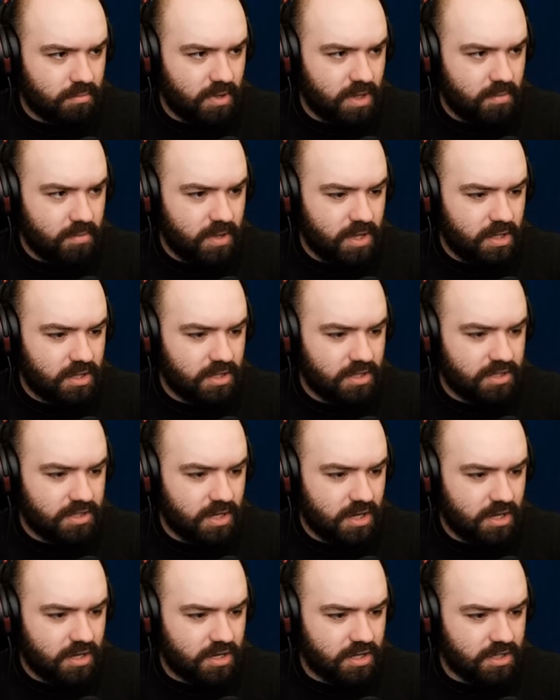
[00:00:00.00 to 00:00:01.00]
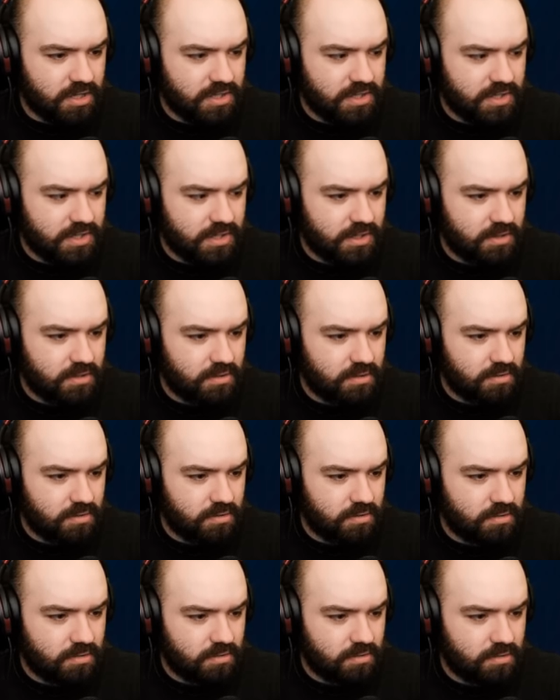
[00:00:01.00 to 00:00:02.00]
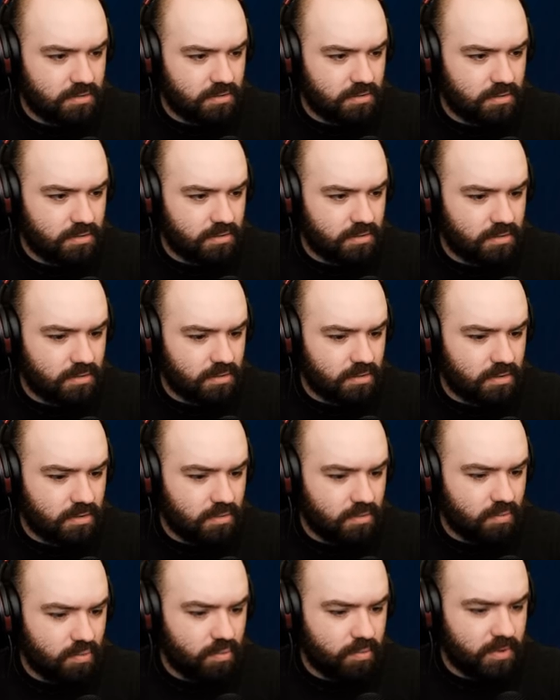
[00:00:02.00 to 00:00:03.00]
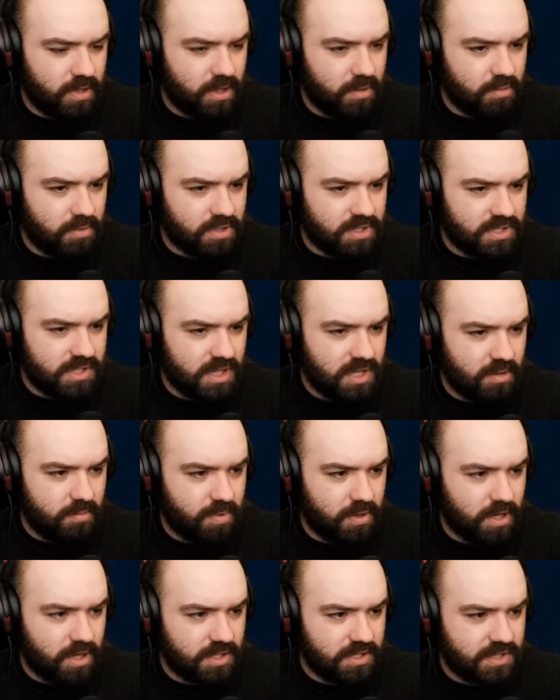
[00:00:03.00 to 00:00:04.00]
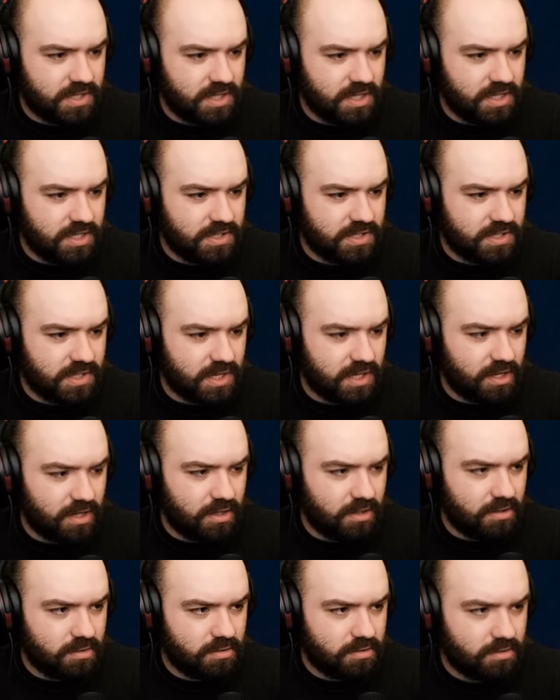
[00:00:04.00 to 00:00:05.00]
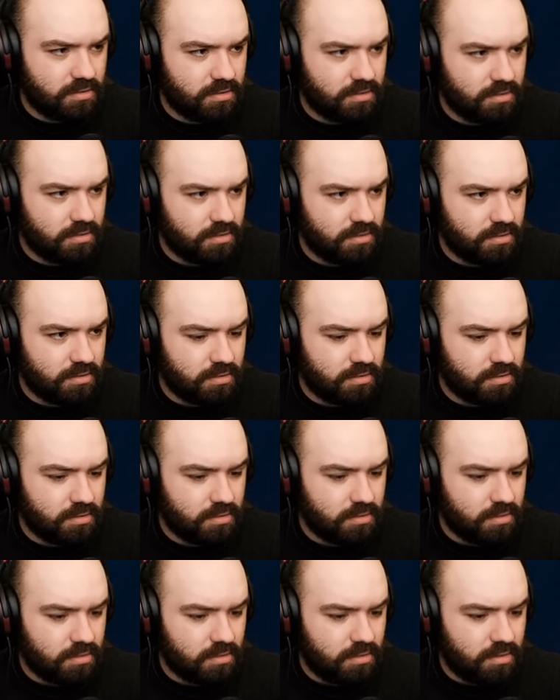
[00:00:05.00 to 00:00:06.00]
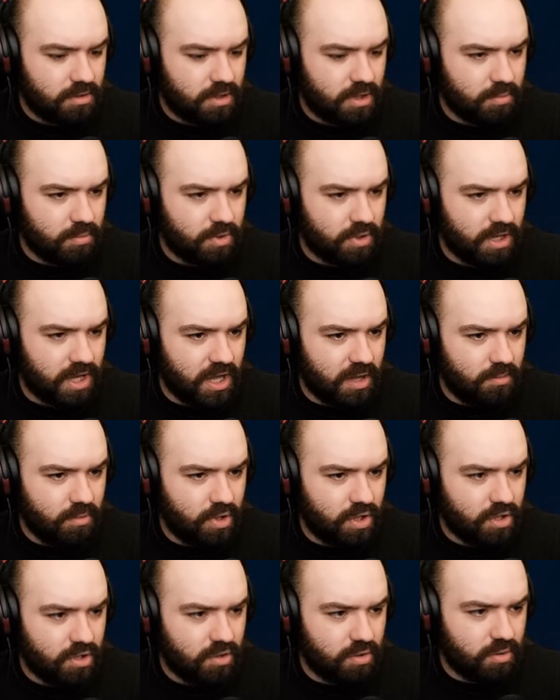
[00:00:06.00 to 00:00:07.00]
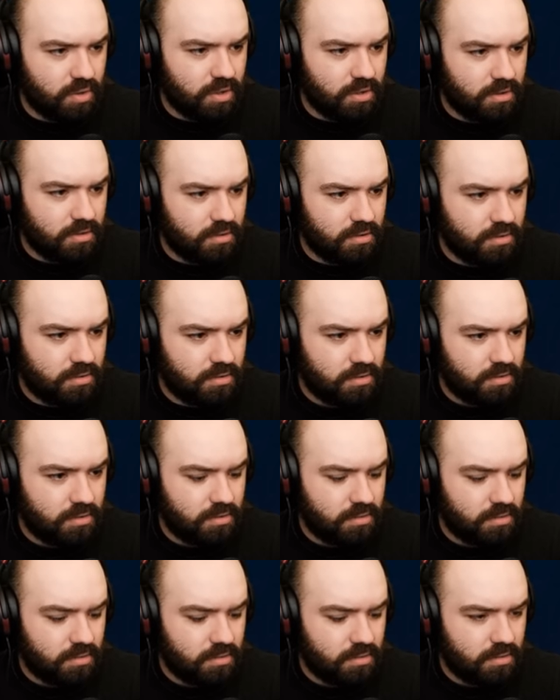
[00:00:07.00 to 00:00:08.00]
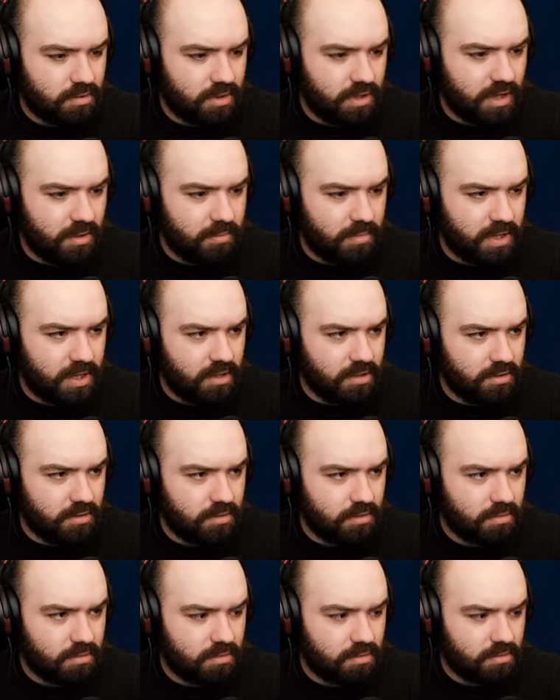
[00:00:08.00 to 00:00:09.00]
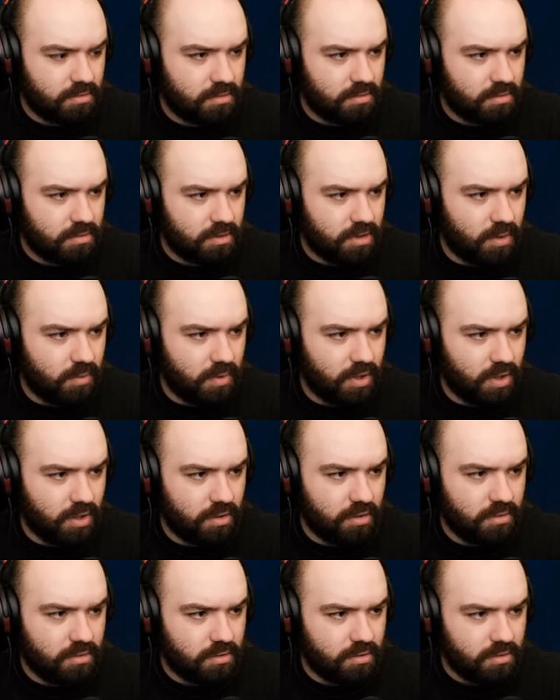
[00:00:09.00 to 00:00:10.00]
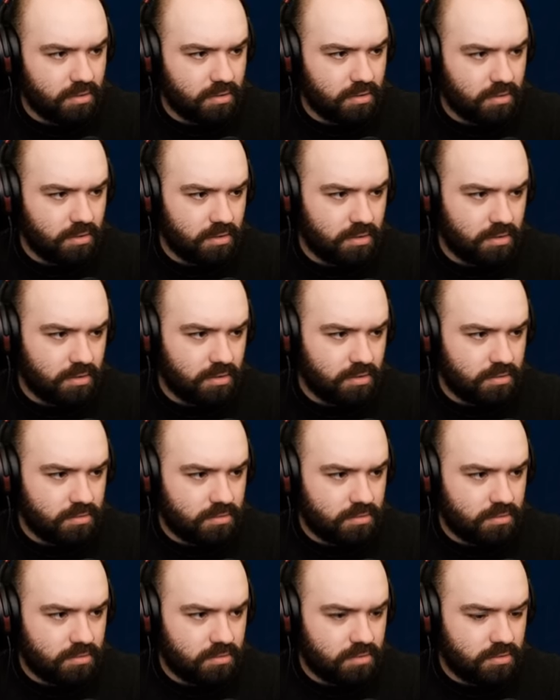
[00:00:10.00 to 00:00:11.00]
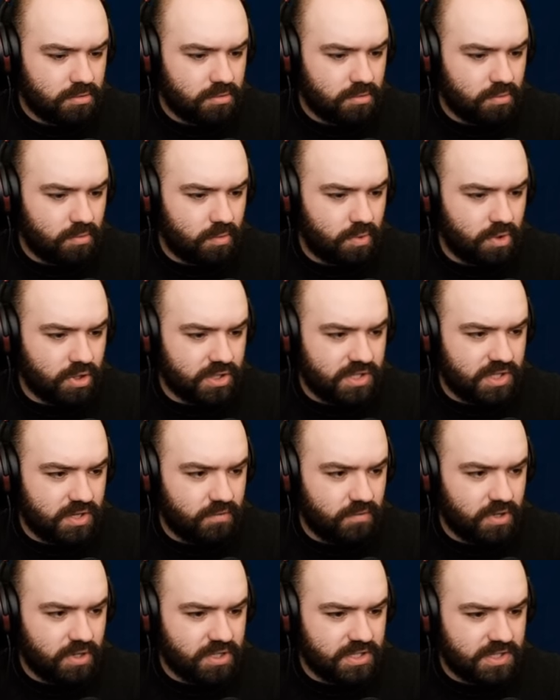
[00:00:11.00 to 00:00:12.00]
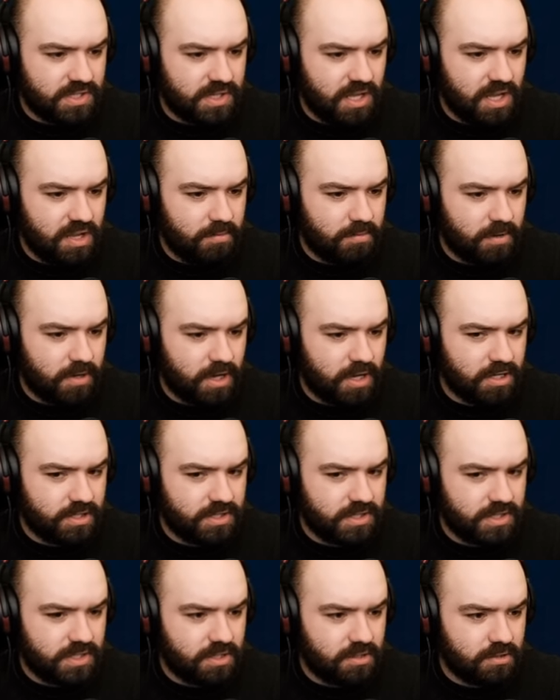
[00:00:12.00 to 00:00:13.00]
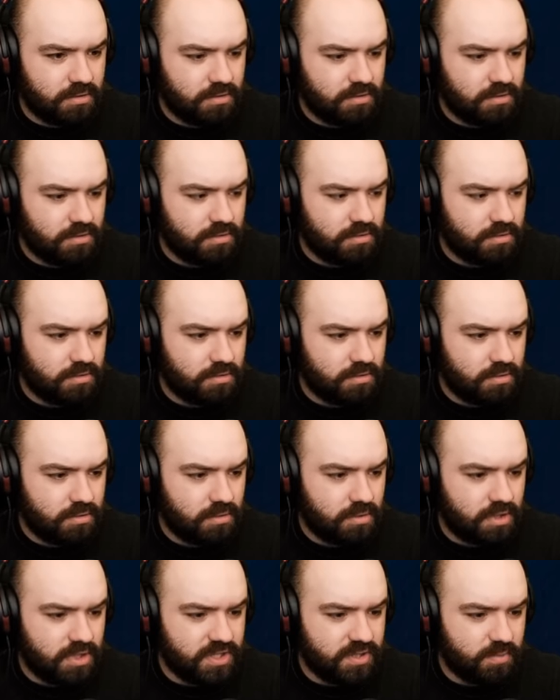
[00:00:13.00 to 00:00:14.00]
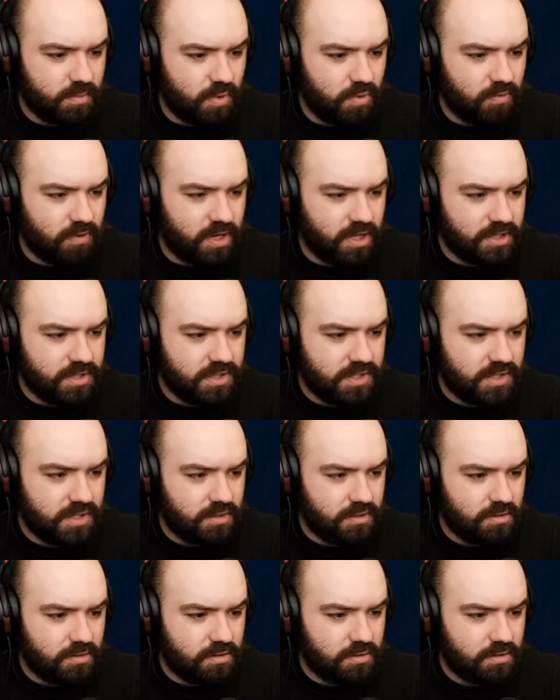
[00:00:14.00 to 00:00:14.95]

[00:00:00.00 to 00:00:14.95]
Maybe in the darkness, we'll be able to sneak past these... Uh, Come on, game. You can do it. Let me. There we go. We're going to see if we can sneak past these mole rats.